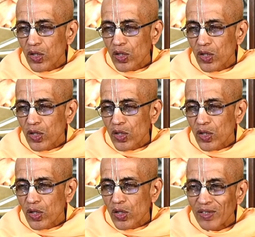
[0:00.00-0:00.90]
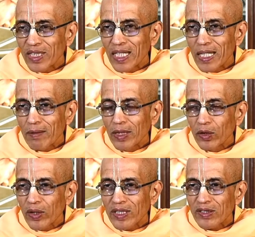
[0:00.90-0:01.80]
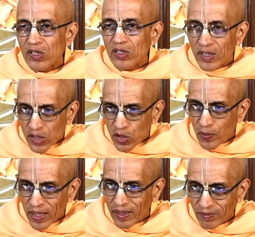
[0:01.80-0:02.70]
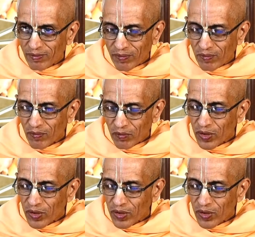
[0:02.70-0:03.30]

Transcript: it's not that we came into existence when